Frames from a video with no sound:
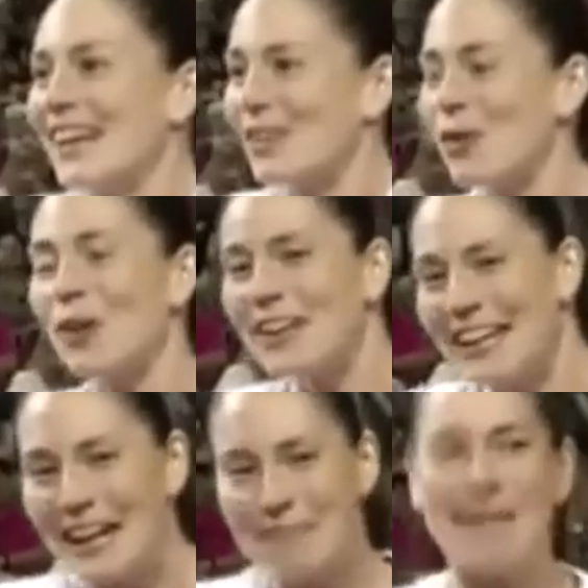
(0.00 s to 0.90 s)
Lauren and
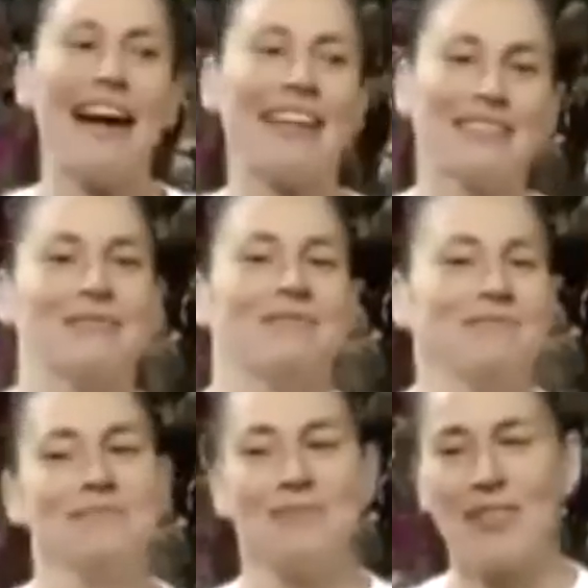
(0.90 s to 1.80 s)
I met
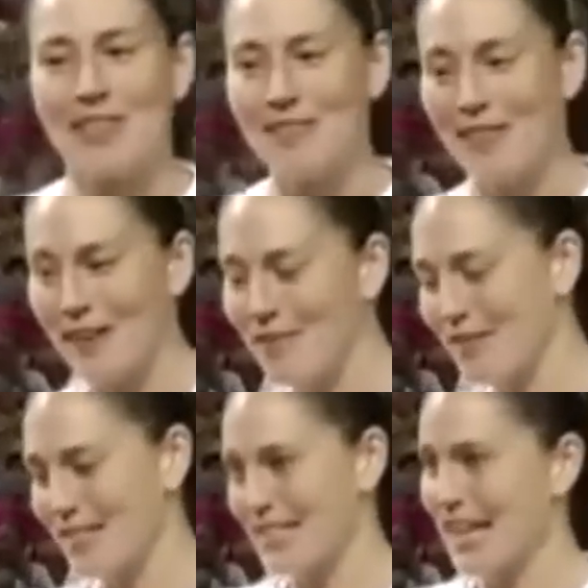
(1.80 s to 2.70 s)
the very
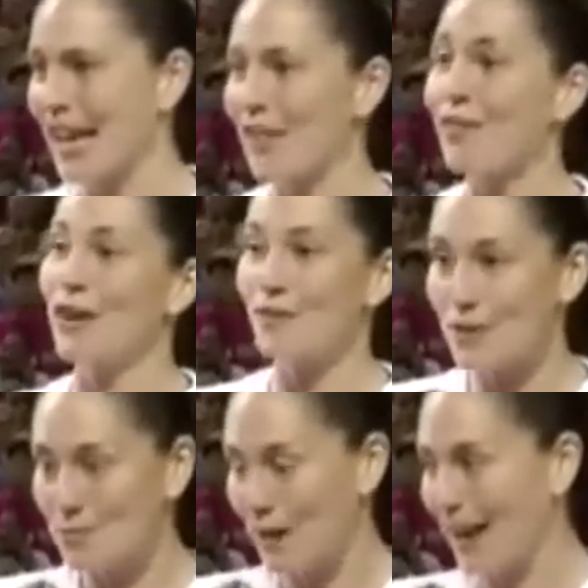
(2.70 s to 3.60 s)
first day, the very
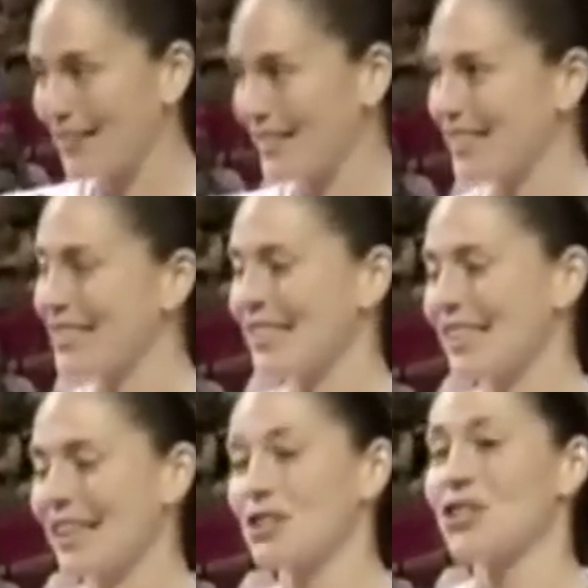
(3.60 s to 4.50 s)
first practice
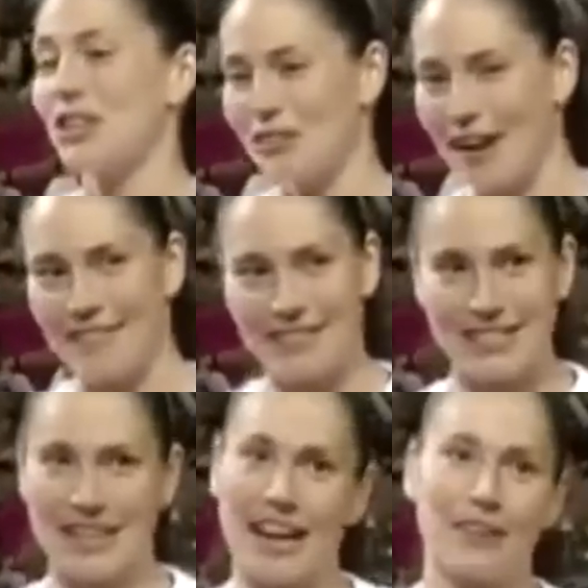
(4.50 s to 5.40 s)
that she arrived in
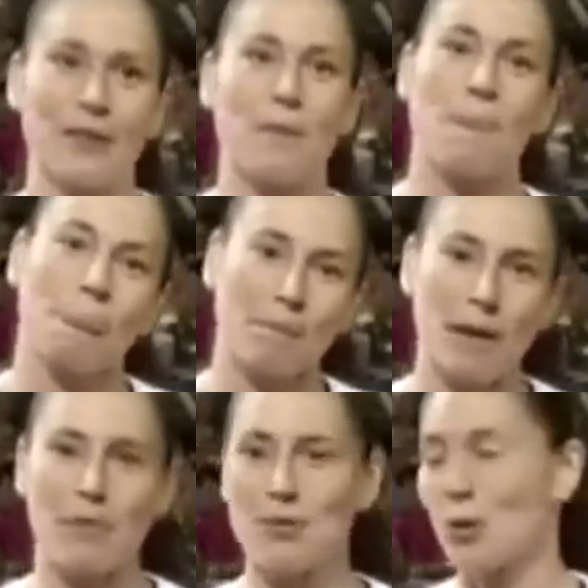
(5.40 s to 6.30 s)
Seattle. I
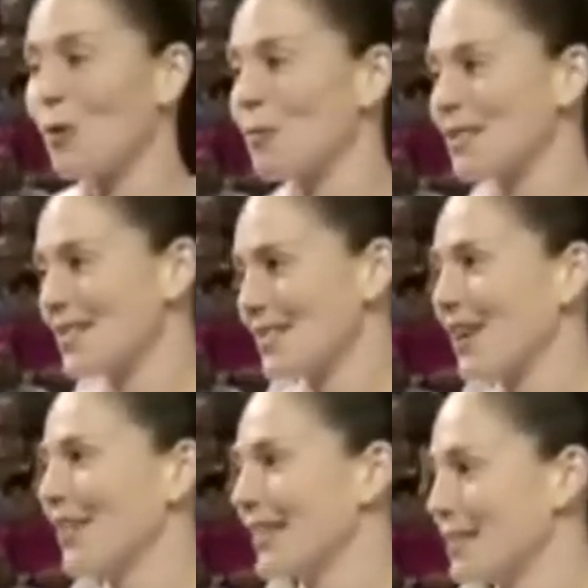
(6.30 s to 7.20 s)
mean, there's only one place to start,
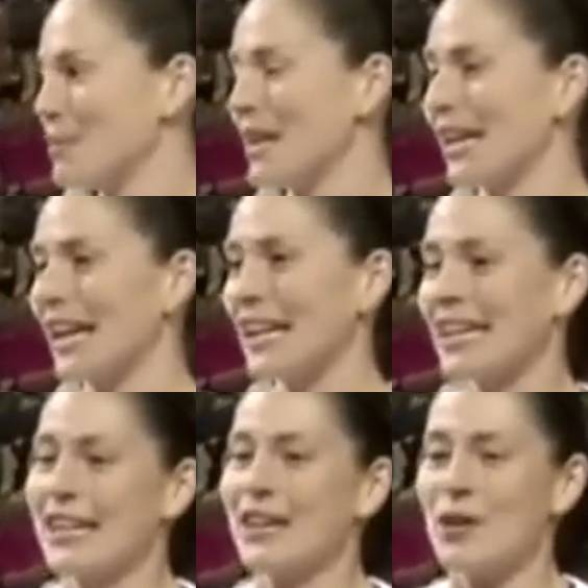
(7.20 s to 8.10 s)
and that's the beginning,
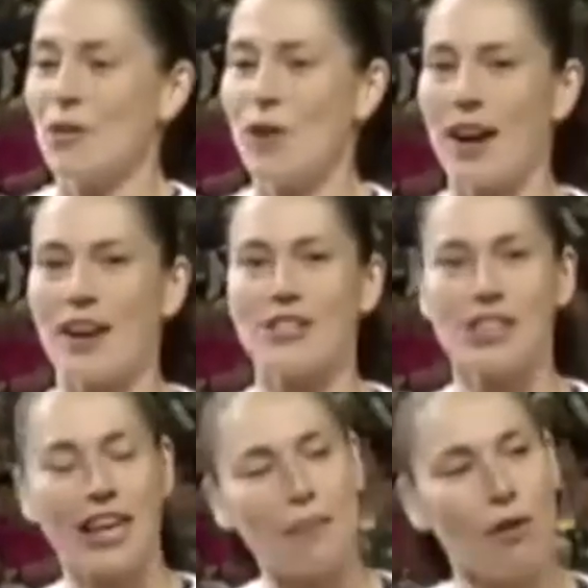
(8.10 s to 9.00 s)
where she
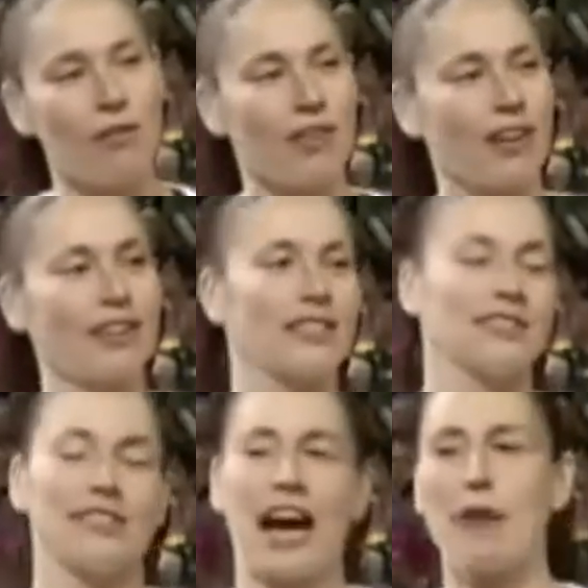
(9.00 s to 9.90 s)
came over,
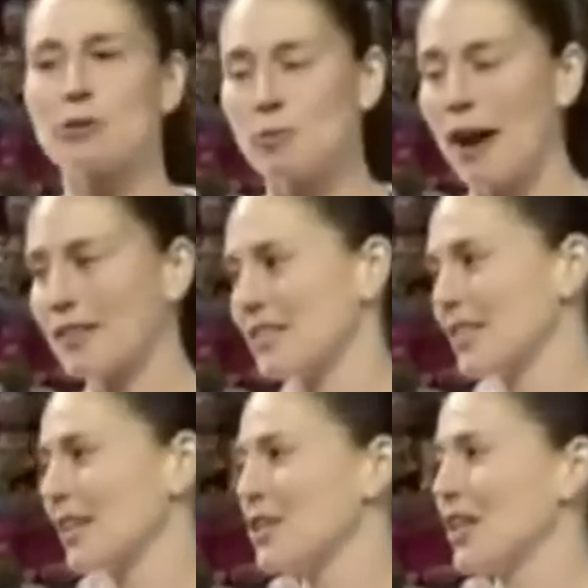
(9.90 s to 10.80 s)
I was
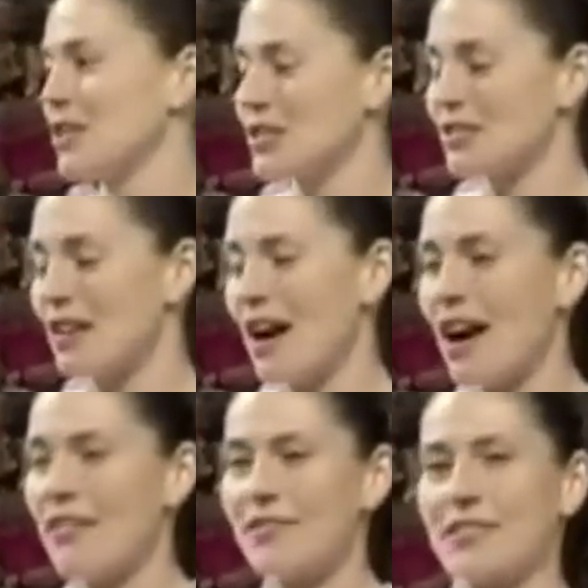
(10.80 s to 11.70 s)
practicing, she had just
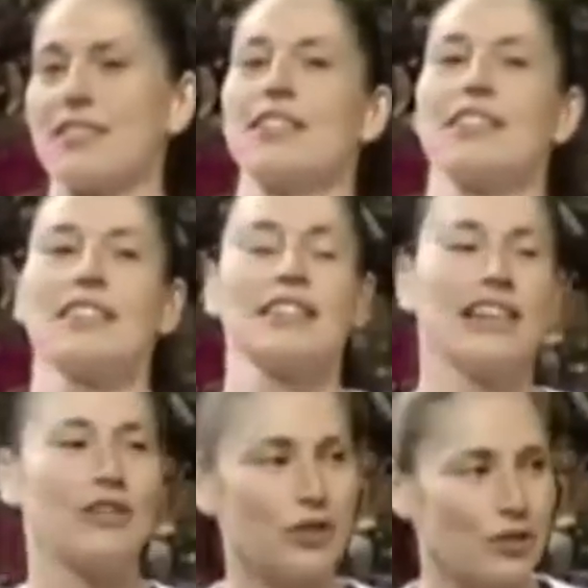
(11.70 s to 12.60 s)
arrived,
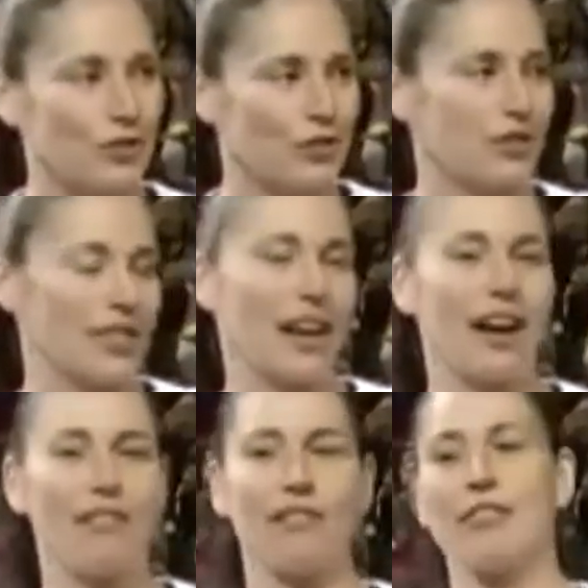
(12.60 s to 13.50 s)
introduced herself.